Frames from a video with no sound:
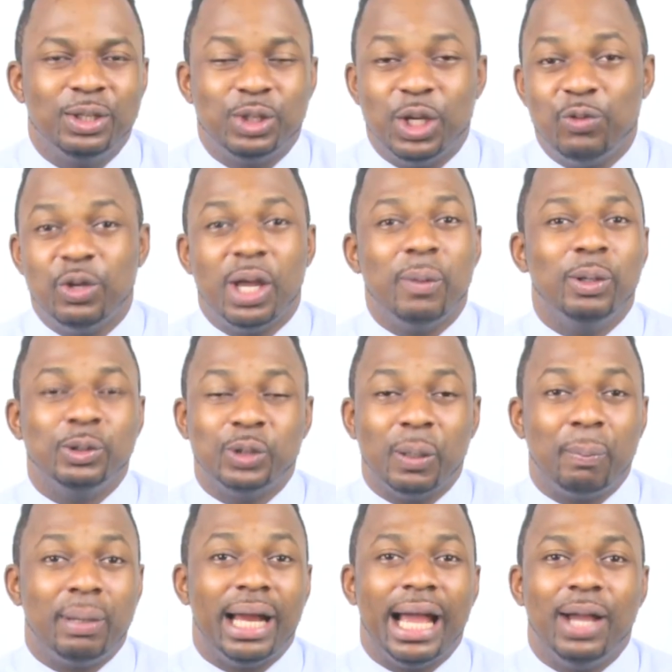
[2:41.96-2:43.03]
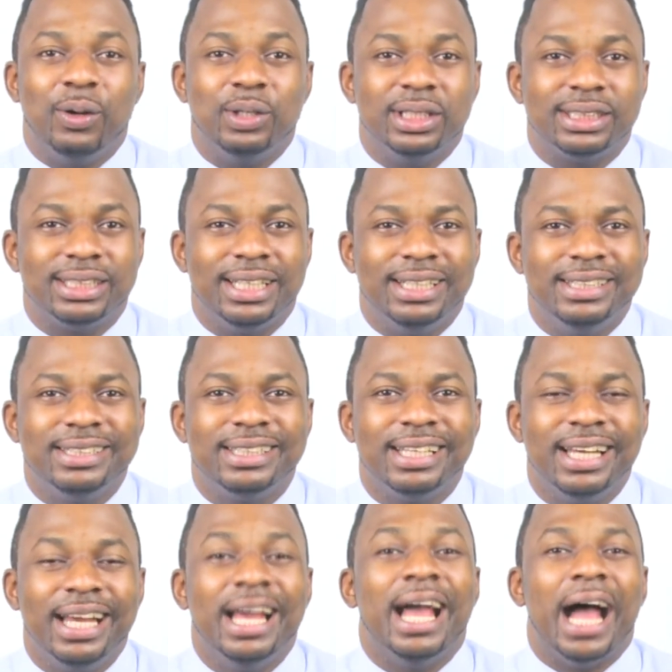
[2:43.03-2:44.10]
So if you're able to apply all these things,
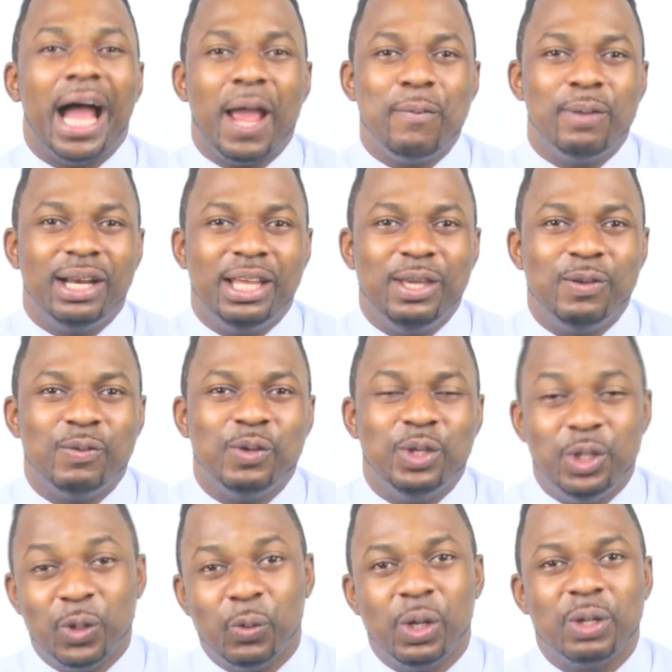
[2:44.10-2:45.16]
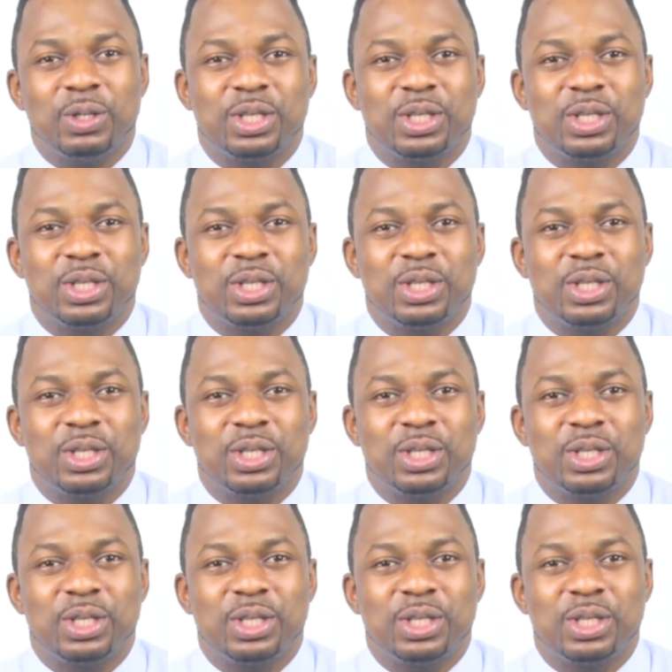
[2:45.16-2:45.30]
I believe you will